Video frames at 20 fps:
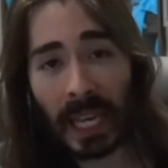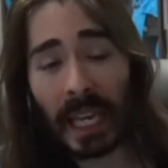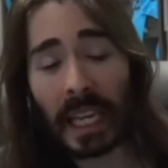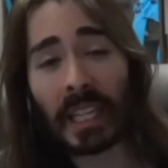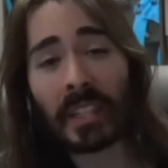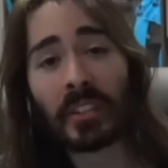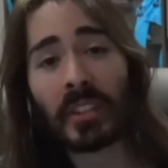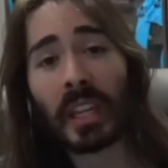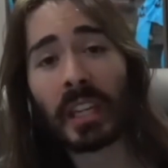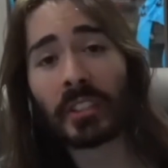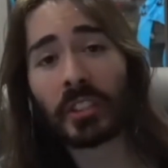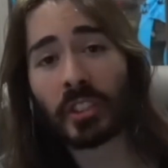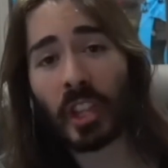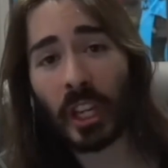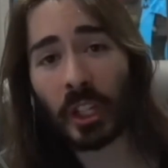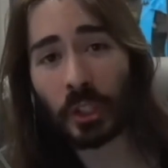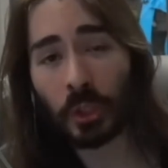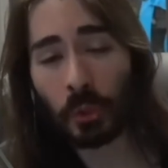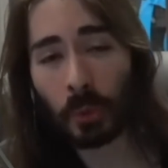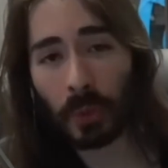is they
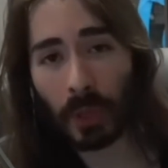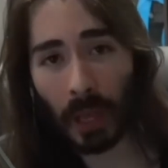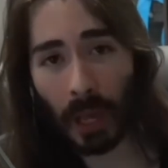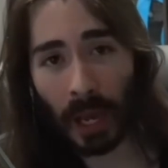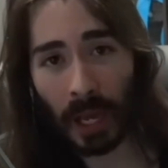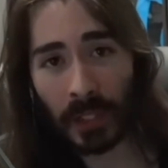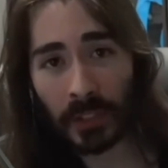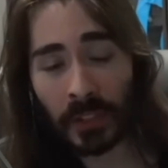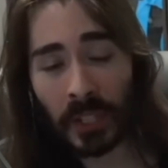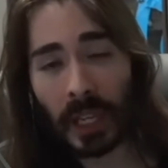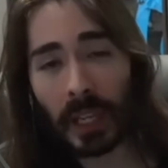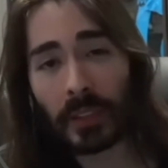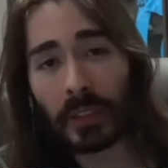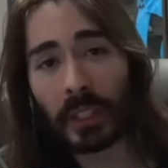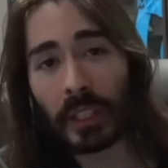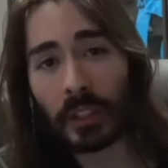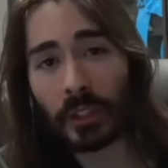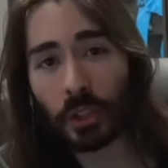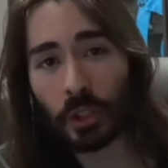sexualized the